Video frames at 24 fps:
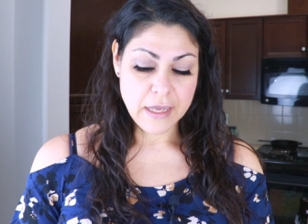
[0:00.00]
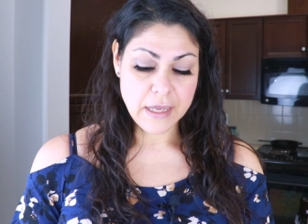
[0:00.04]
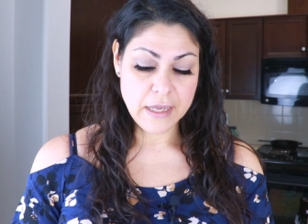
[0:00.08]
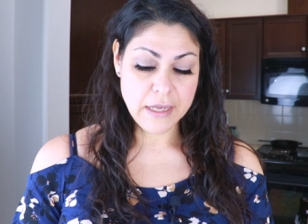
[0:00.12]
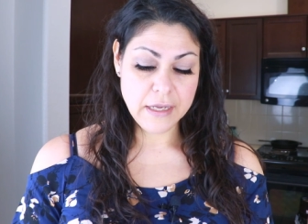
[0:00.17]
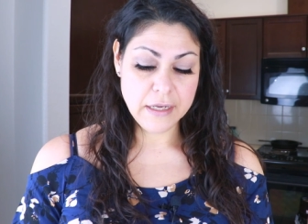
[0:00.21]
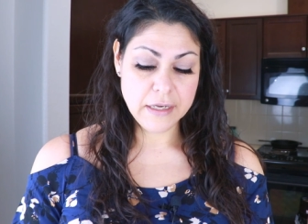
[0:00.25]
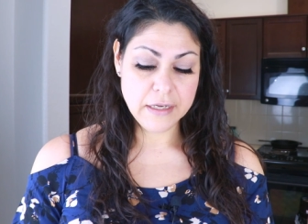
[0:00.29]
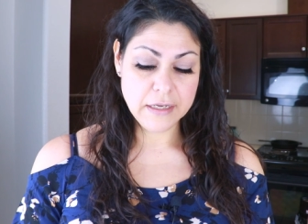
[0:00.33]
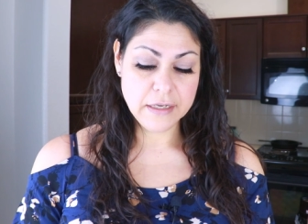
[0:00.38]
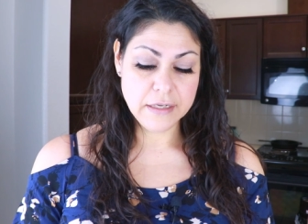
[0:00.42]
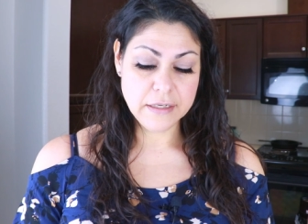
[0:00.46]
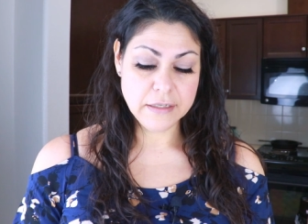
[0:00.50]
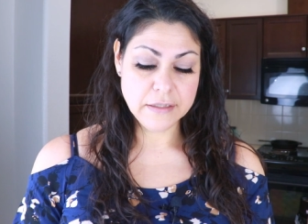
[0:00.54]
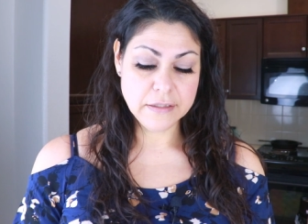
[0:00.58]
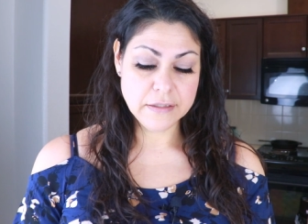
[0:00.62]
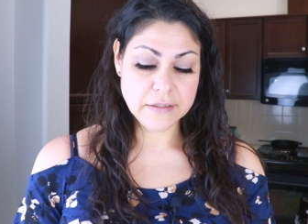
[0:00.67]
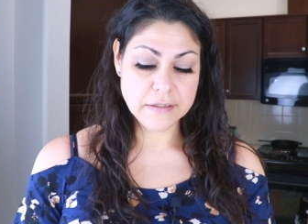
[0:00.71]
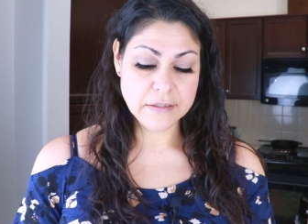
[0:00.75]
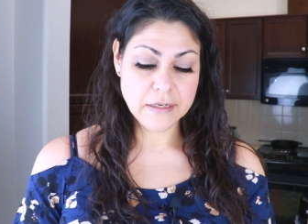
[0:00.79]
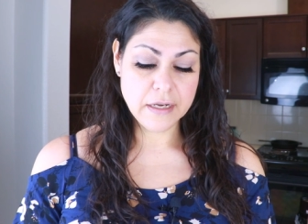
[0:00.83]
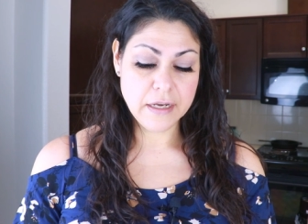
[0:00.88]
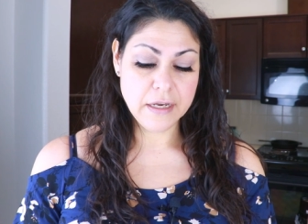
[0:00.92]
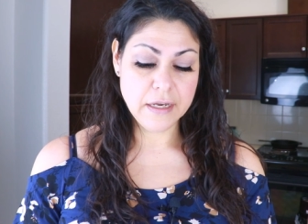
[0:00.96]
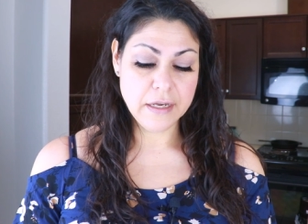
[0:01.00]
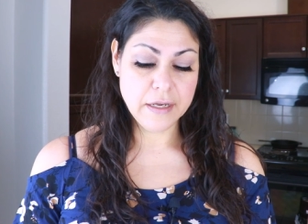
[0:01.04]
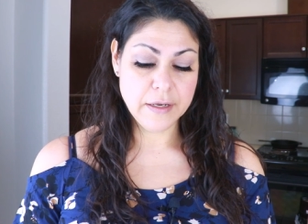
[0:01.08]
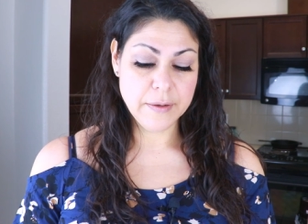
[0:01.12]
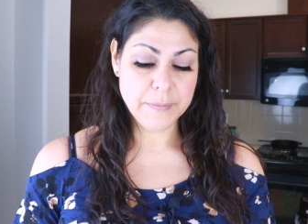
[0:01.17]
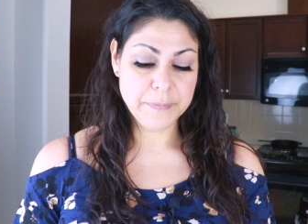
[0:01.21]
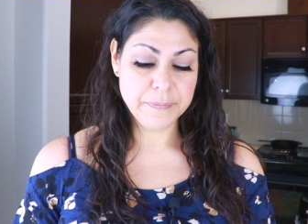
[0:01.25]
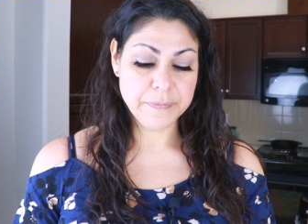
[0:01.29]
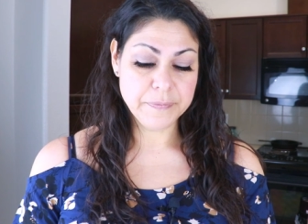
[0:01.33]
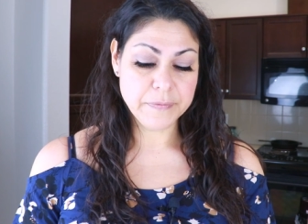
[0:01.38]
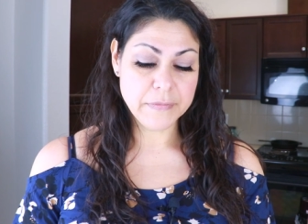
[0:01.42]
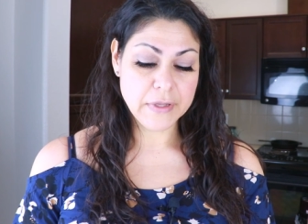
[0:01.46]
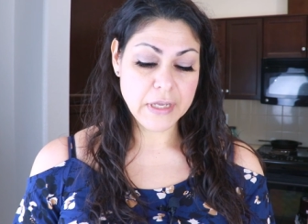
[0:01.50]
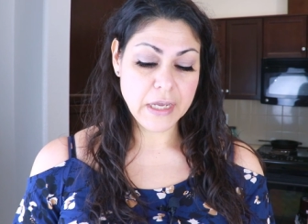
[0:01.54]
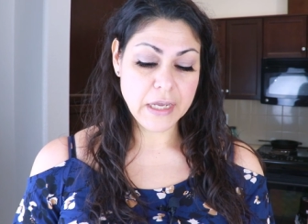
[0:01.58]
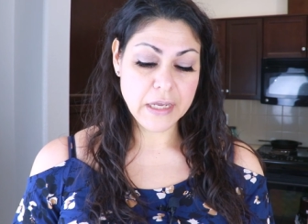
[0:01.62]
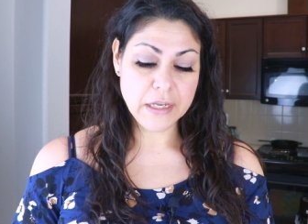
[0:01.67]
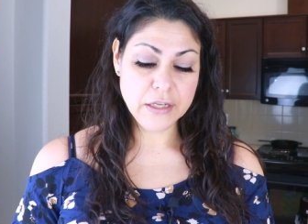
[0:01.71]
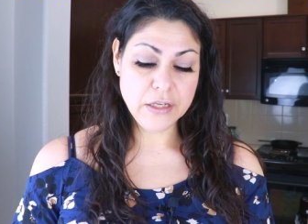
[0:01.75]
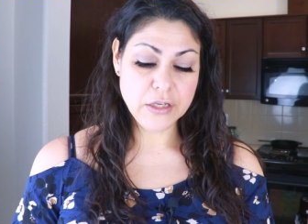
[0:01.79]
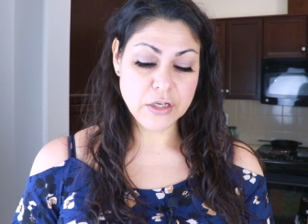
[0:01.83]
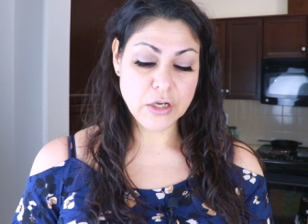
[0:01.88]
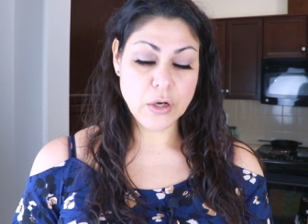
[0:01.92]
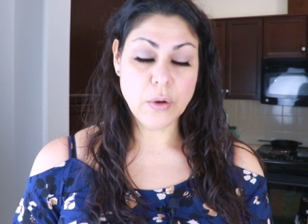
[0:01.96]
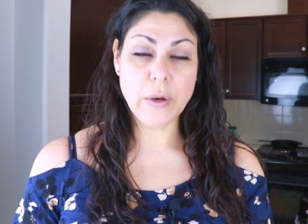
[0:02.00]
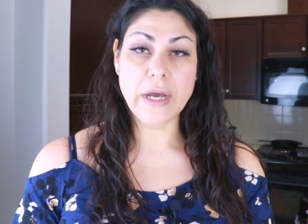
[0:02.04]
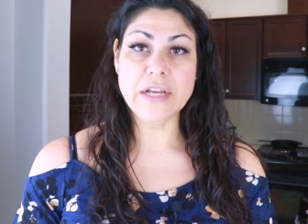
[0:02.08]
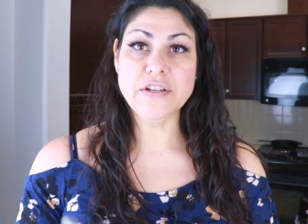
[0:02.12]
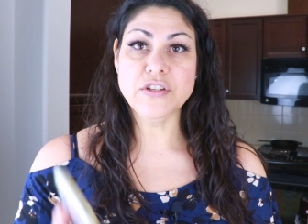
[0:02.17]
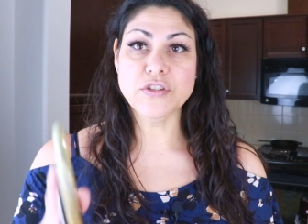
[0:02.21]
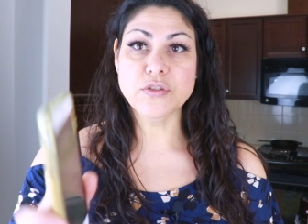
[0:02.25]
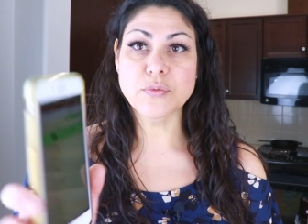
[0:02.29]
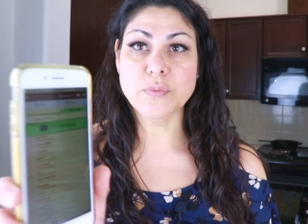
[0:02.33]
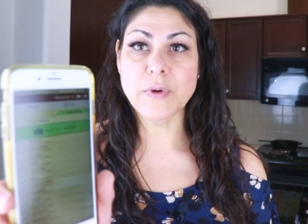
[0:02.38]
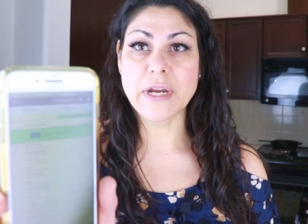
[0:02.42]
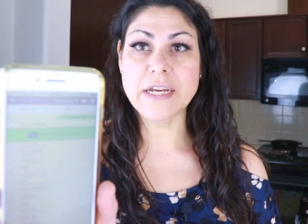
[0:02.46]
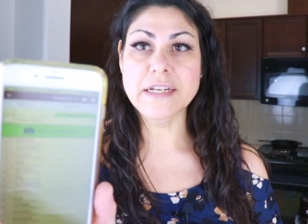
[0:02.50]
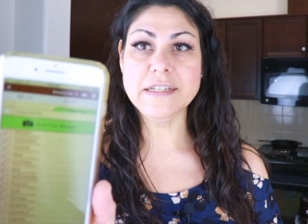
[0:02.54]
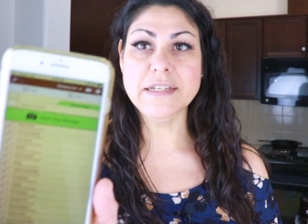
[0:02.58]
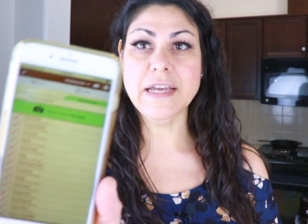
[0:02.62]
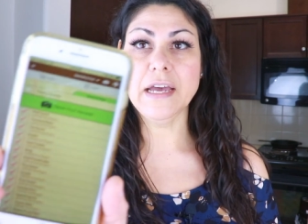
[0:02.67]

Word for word: and um, you know, I just write